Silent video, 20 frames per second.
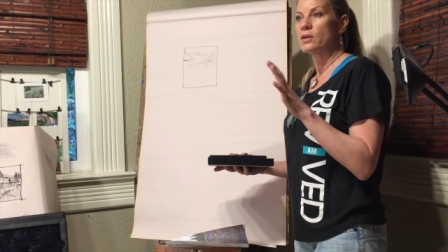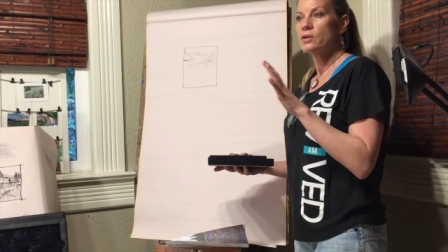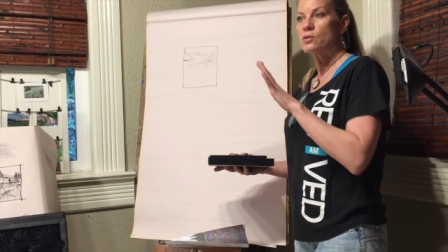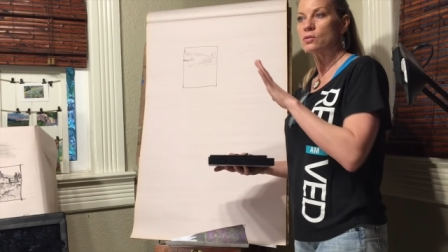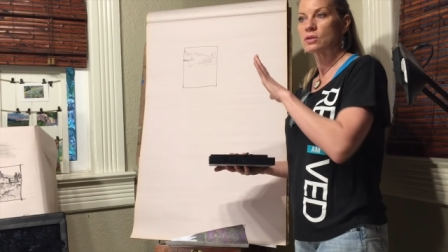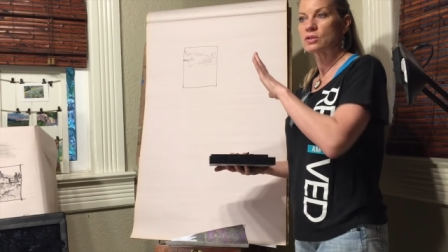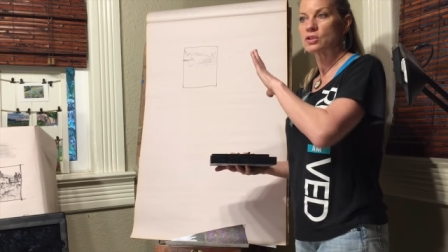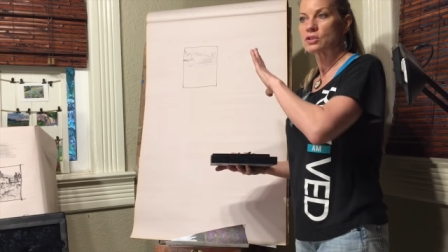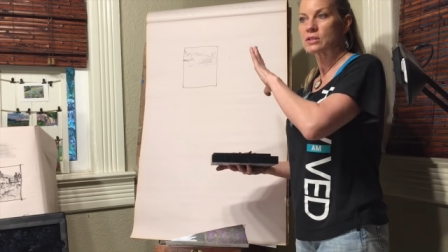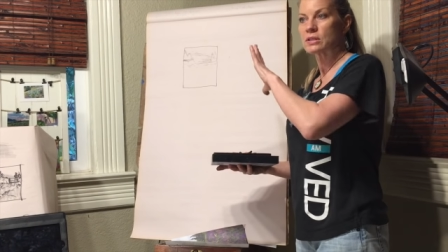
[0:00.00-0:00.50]

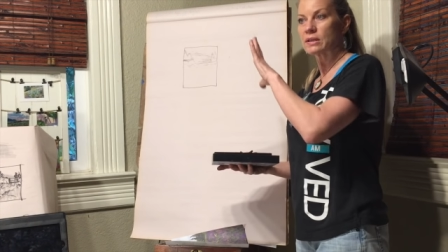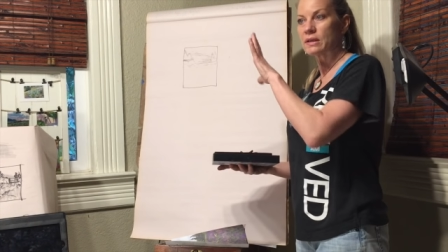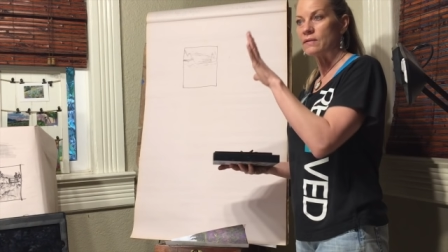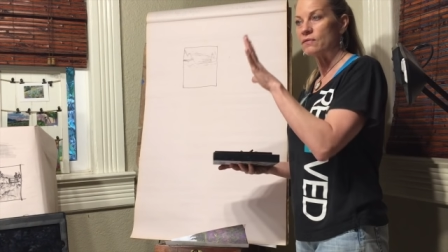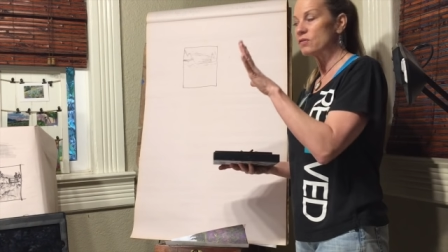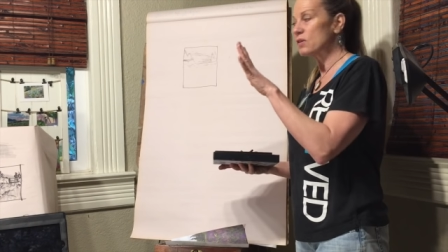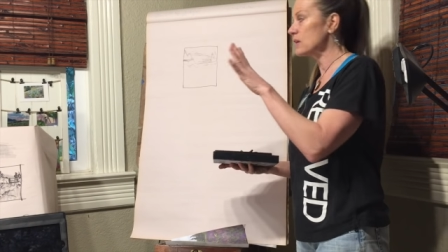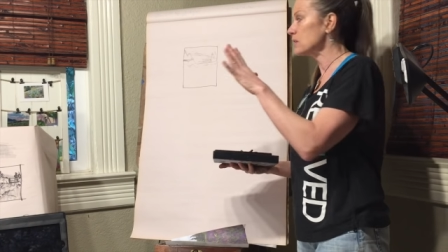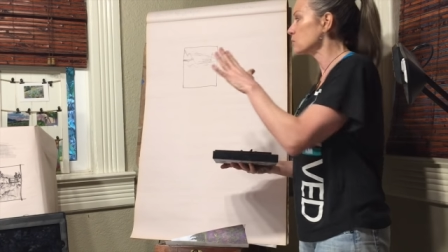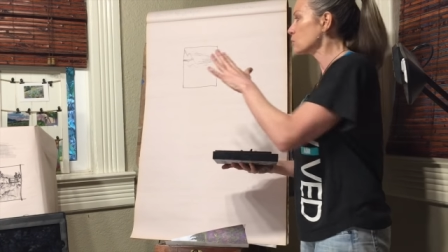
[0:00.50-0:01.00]
You can just
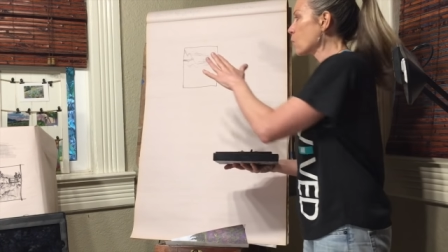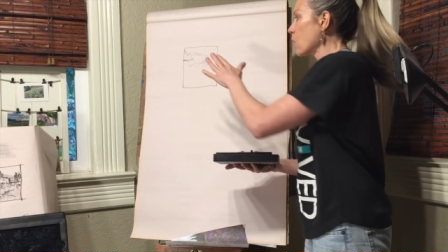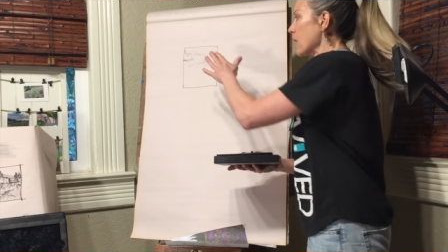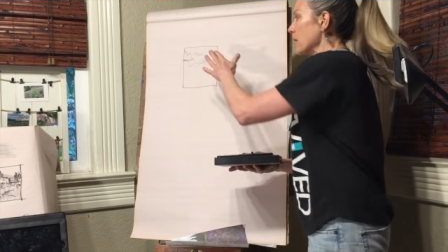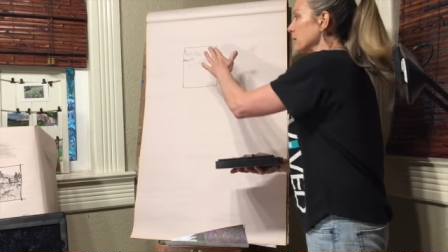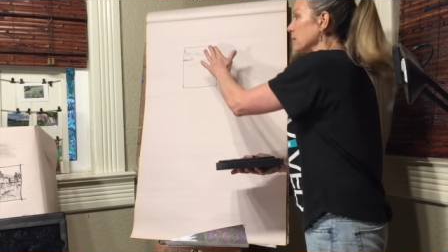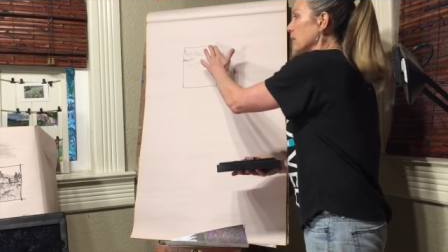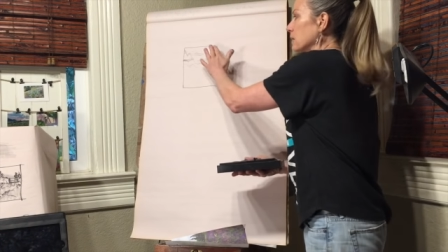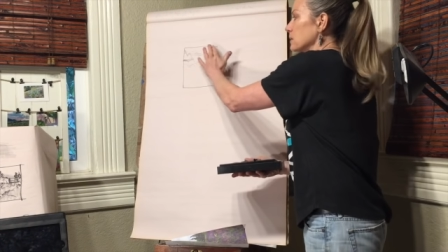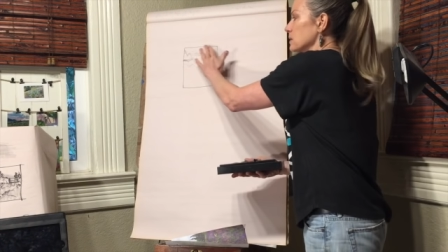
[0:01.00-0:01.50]
leave things
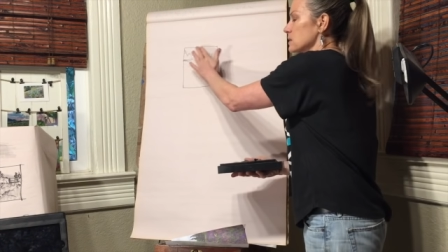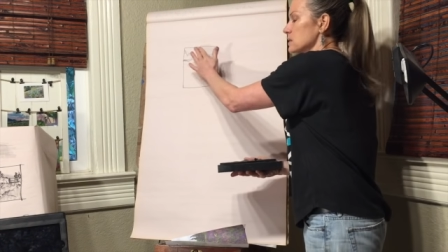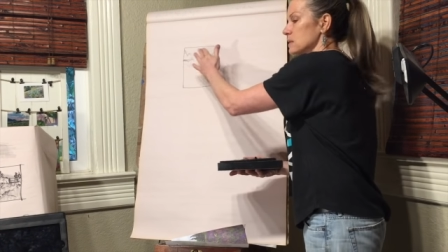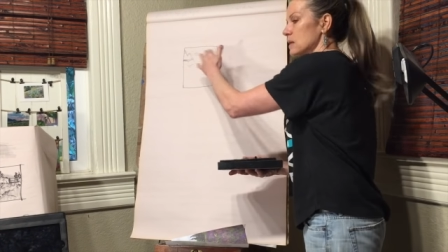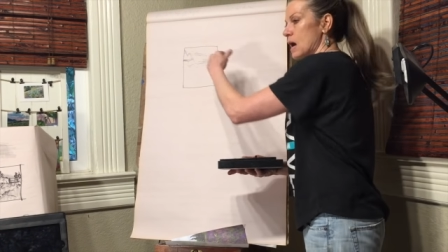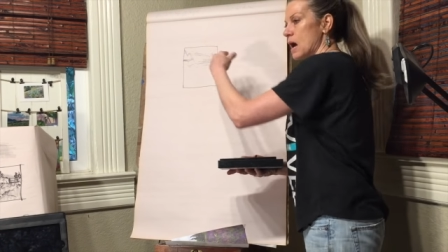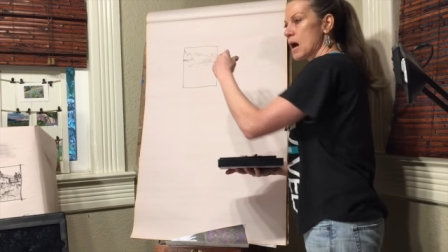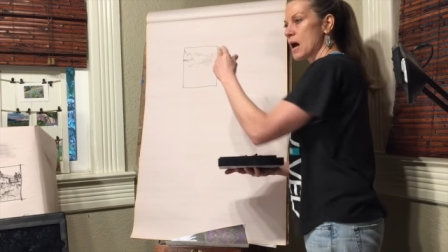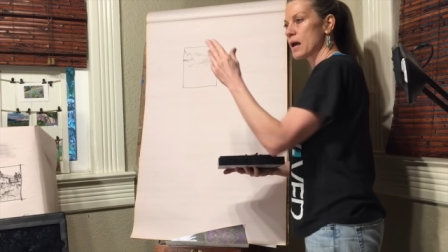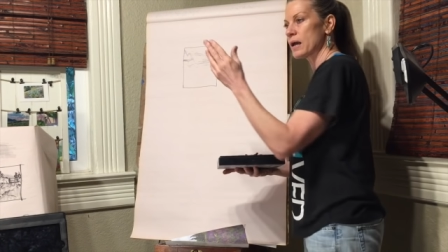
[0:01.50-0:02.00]
white like the
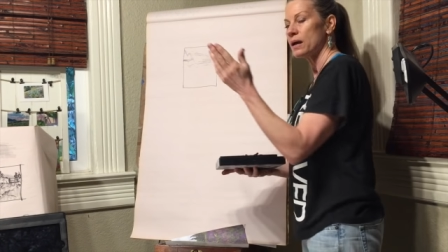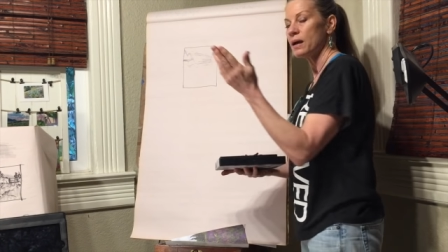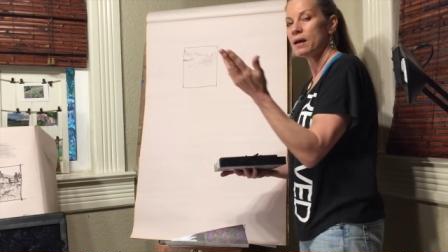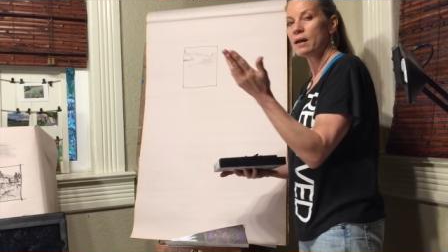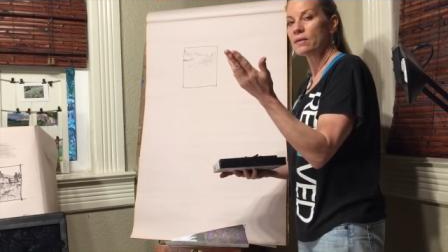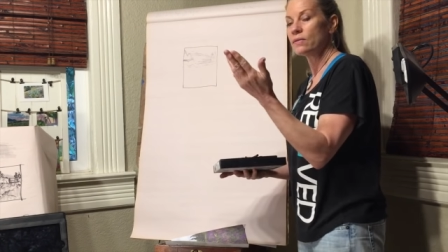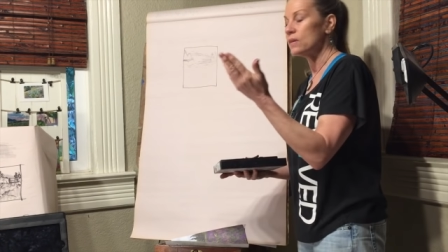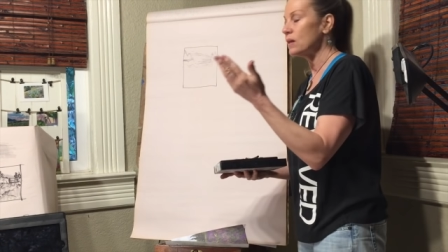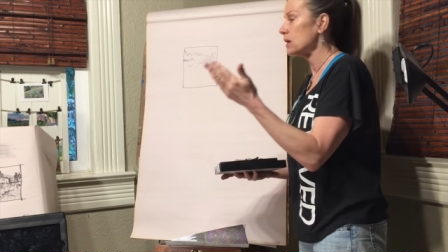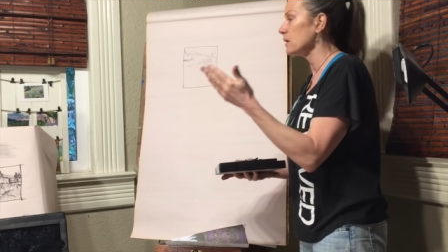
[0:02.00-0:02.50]
sky,
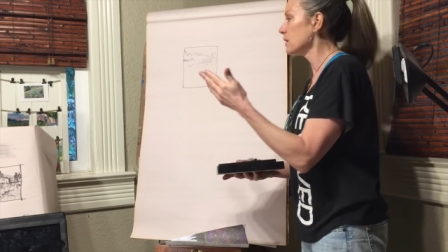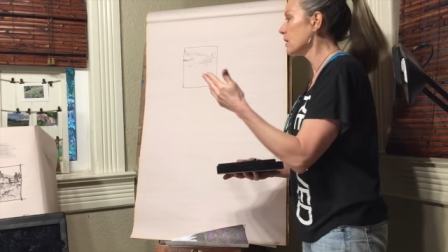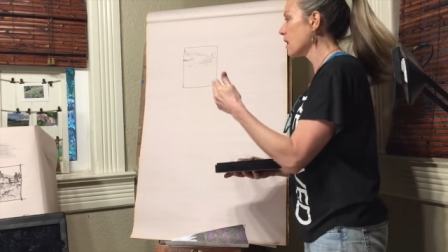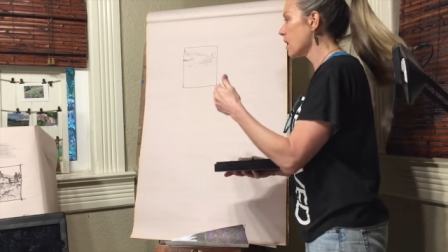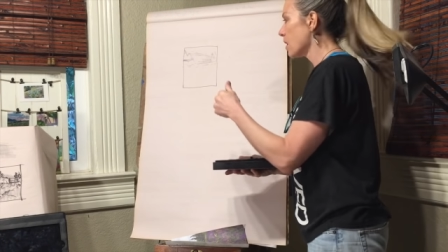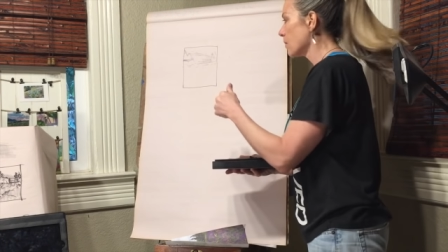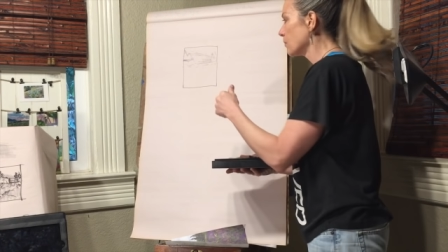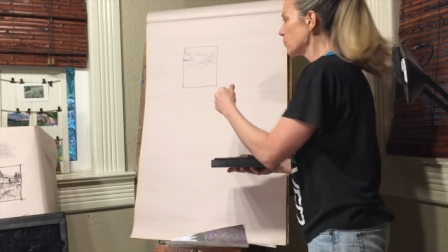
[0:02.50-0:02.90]
then